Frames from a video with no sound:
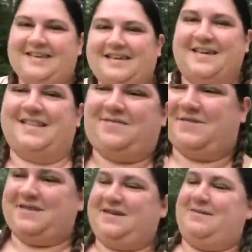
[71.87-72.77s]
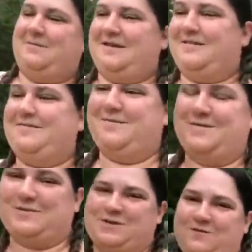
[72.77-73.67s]
I love this time of year, although
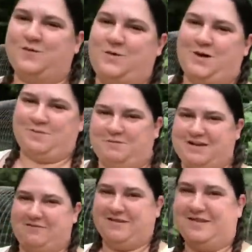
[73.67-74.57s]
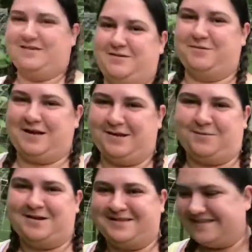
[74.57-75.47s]
it's a bit overwhelming when everything's all ready at
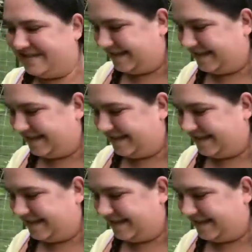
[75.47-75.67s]
once.